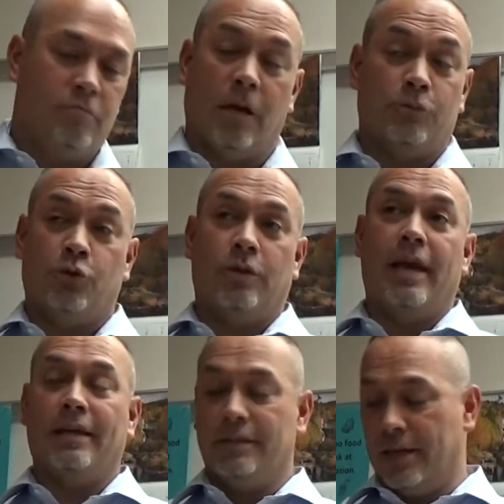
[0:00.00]
I'm sure they
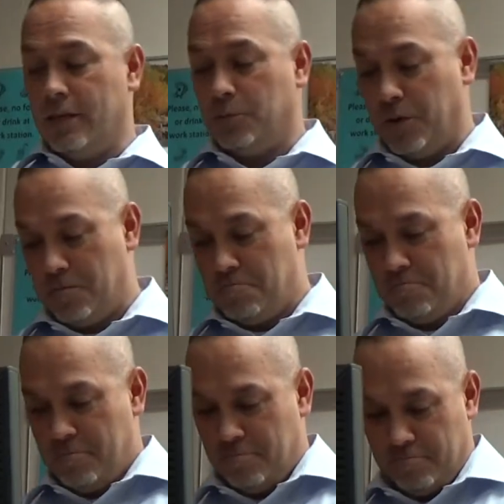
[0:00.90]
exist, but
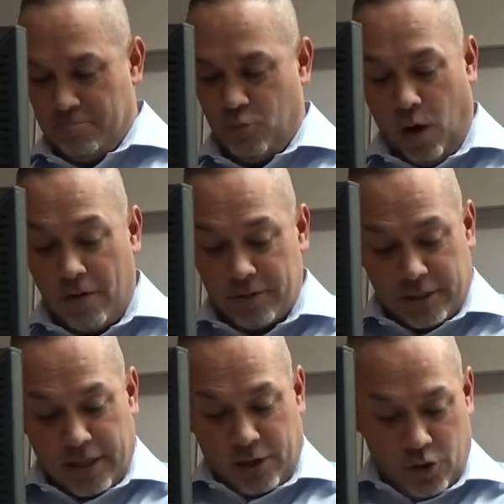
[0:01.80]

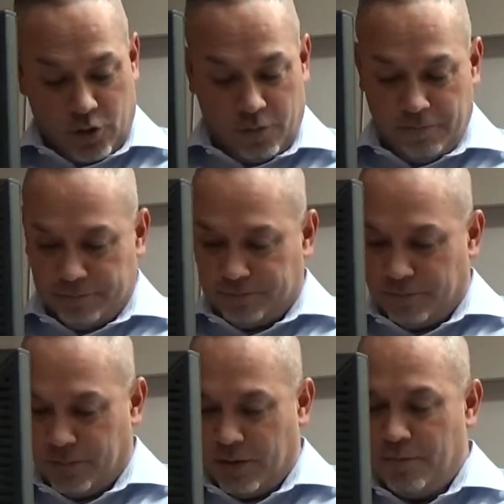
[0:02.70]
obviously they do.
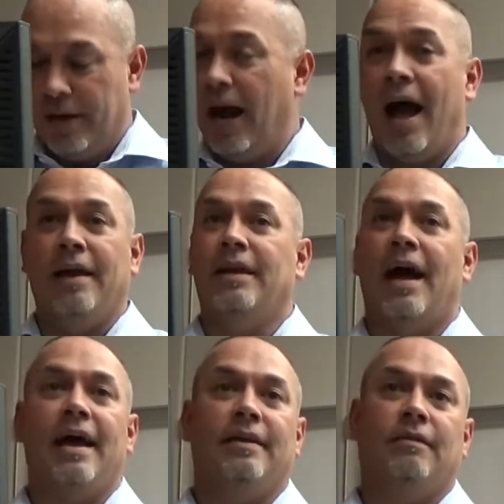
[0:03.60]
But
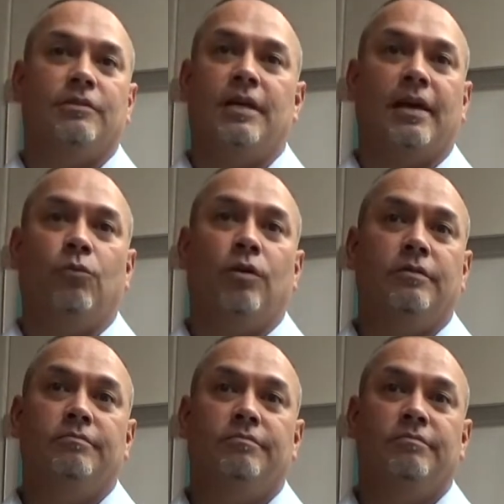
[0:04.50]
I had never taken one.
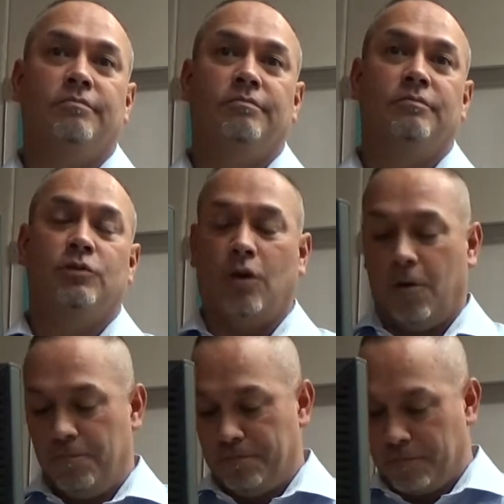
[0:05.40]

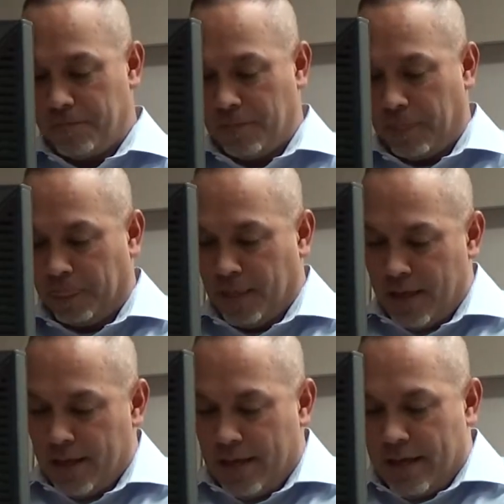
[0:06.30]
So,
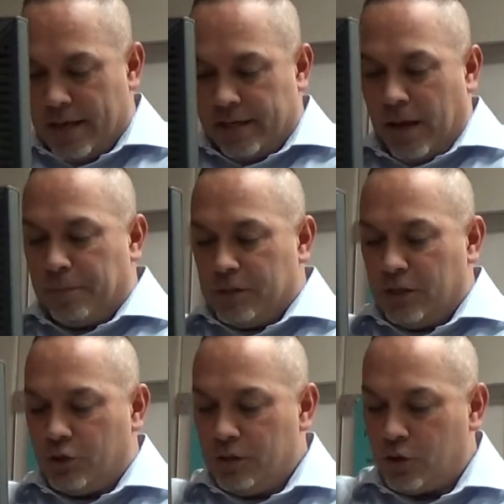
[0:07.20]

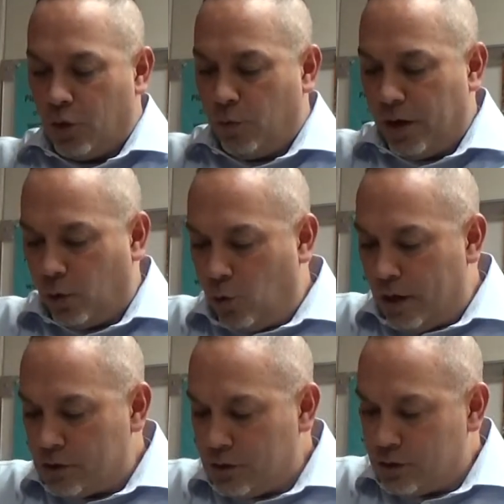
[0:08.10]
depositions on written
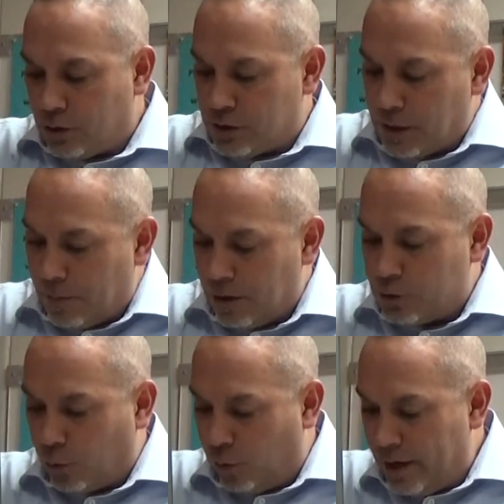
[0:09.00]
questions are similar
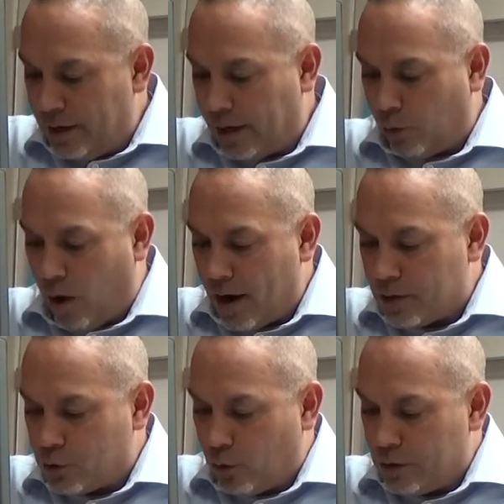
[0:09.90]
to written
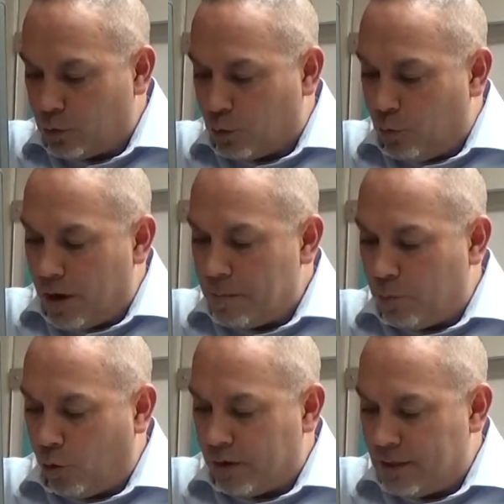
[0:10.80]
interrogatories with one
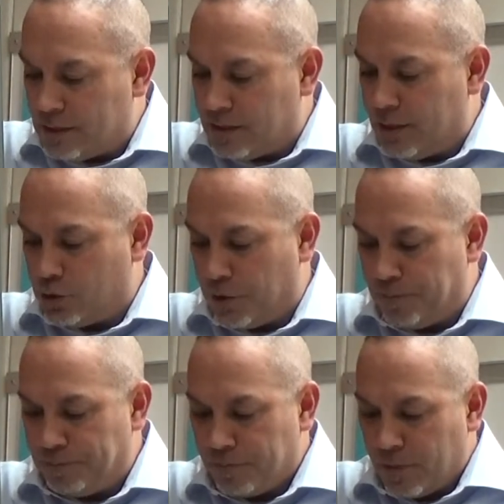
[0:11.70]
important
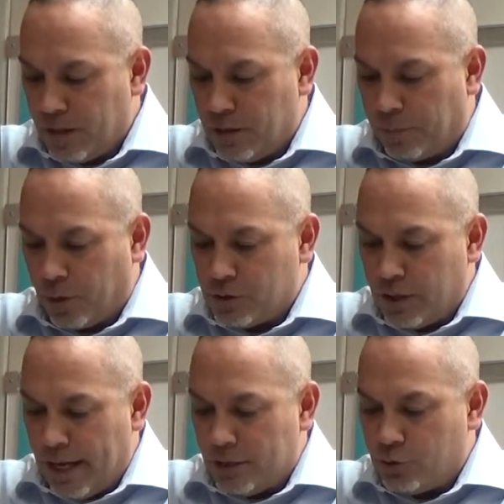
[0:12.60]
distinction. The
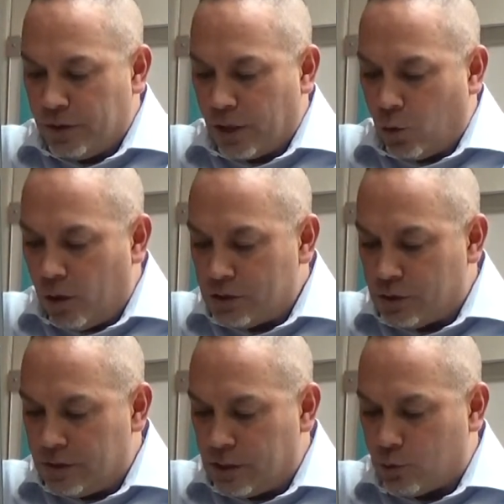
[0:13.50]
person answering the
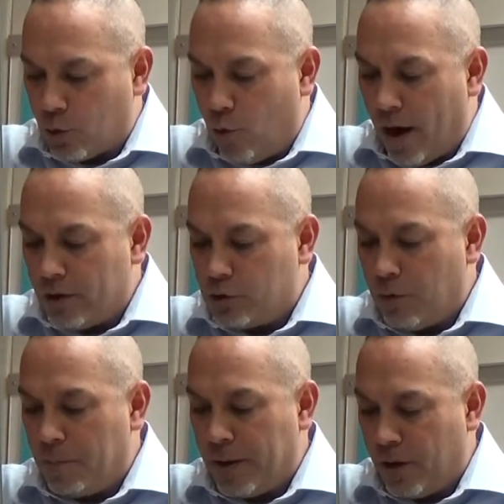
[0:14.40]
questions is required to
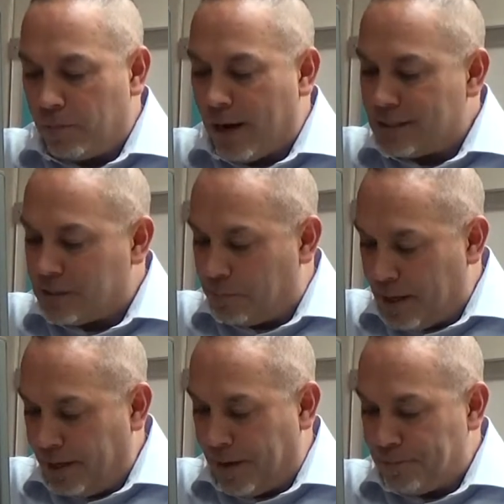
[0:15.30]
appear by
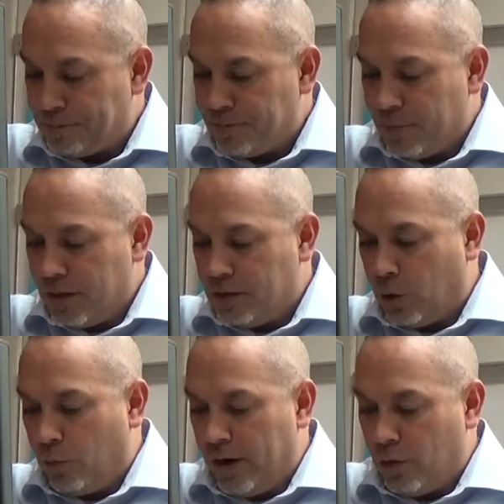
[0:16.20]
subpoena.
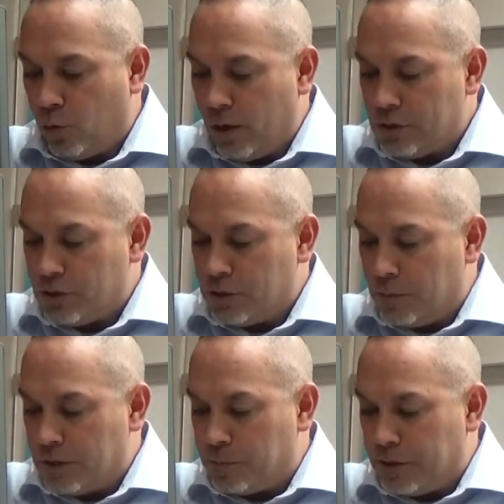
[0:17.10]
The written questions
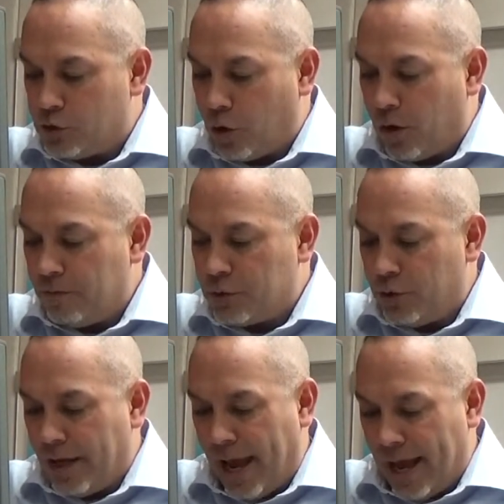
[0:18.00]
must be served to
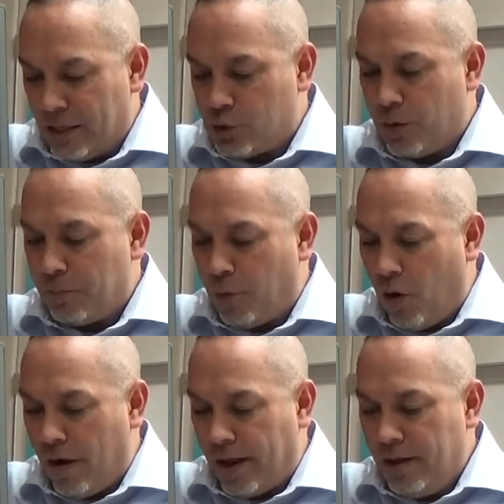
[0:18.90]
the answering
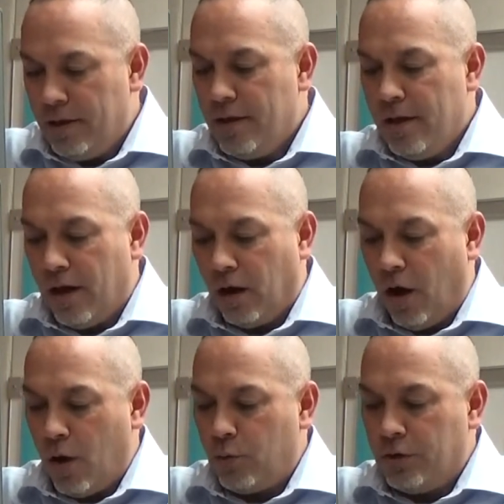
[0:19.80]
party
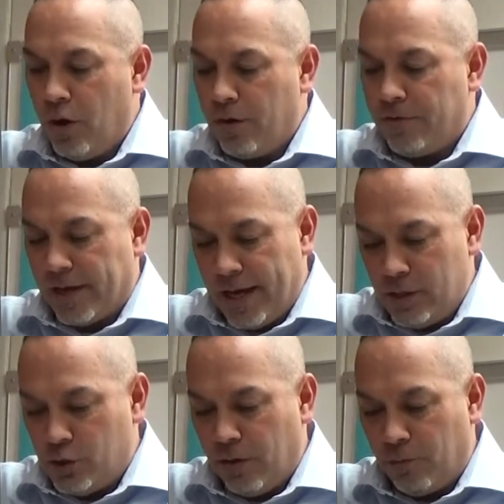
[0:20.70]
along with
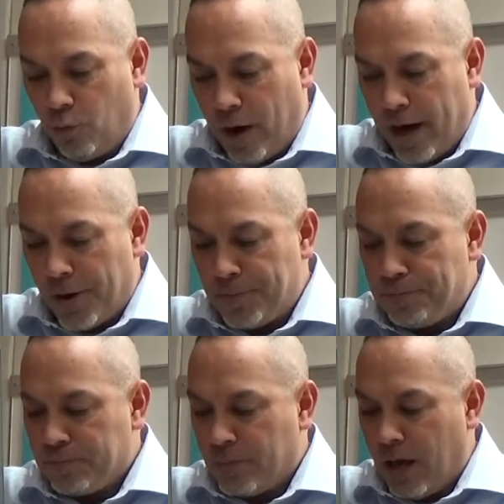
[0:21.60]
notification of where
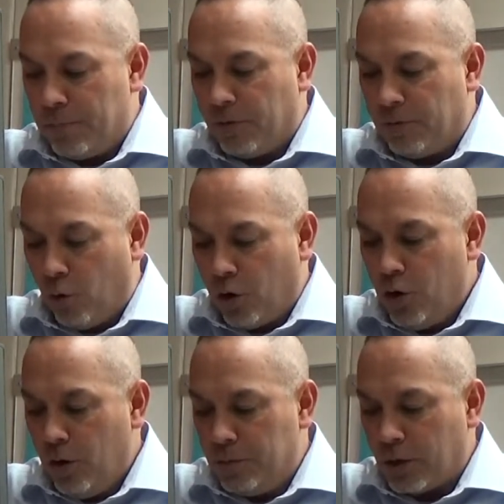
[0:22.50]
and before
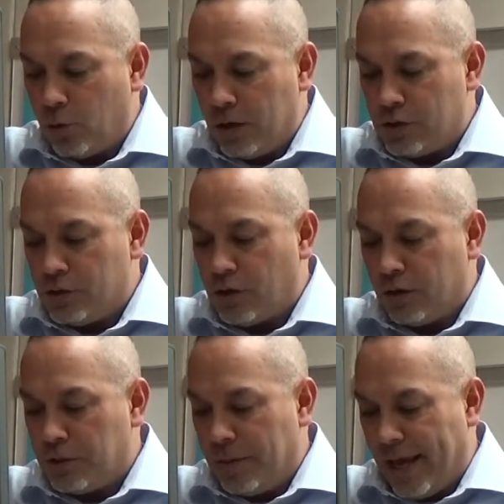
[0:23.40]
whom the questions
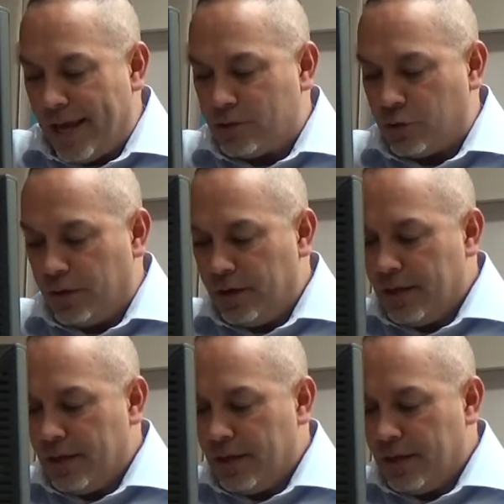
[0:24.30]
are to be answered.